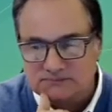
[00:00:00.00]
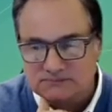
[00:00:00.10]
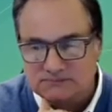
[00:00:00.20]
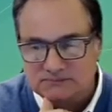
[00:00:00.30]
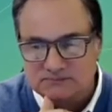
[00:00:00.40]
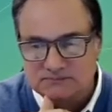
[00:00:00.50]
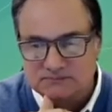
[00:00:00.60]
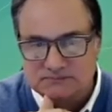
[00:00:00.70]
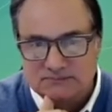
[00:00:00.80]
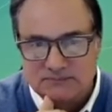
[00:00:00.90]

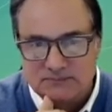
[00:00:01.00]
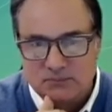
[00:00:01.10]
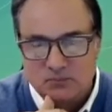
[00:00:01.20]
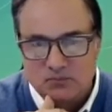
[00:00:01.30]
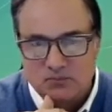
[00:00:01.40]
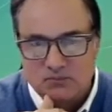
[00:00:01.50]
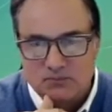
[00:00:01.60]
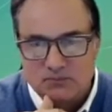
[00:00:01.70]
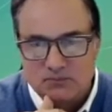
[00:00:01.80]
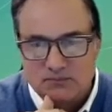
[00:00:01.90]

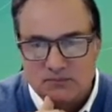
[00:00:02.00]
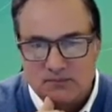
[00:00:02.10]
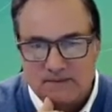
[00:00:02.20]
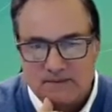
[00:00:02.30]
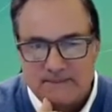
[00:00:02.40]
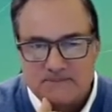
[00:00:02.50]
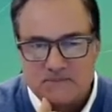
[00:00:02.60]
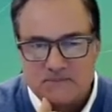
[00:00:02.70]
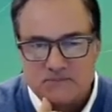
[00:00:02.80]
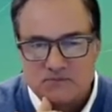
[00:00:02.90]

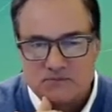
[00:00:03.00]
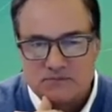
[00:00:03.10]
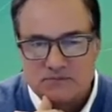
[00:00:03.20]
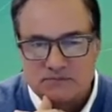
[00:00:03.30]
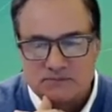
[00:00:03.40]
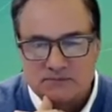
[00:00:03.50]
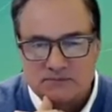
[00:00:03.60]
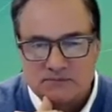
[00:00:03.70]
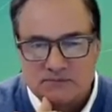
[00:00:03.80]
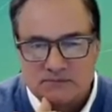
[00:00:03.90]

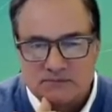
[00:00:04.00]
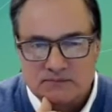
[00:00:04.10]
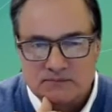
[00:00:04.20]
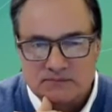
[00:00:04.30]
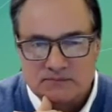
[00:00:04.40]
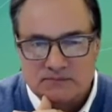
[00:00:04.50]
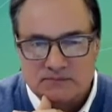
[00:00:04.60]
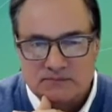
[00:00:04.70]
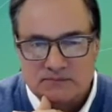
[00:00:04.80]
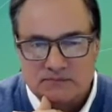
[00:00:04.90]

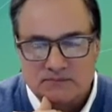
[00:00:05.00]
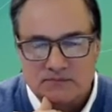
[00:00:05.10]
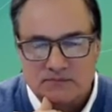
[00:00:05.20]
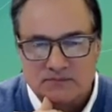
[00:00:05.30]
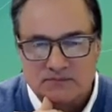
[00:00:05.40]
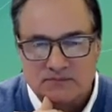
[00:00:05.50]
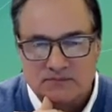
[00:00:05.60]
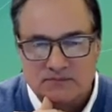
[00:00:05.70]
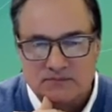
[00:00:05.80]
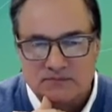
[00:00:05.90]

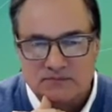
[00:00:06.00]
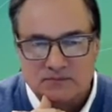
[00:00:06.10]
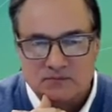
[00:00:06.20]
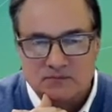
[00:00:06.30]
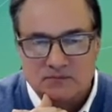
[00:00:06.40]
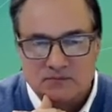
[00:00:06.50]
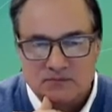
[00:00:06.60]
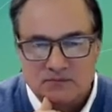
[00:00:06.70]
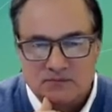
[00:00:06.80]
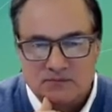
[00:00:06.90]

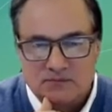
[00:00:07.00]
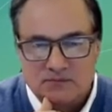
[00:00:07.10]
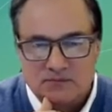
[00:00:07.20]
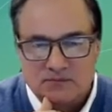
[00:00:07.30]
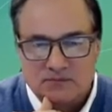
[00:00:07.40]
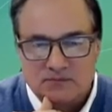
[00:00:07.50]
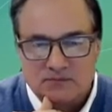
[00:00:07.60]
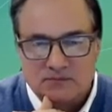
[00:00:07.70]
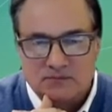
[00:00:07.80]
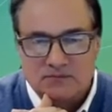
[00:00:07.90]
[no speech]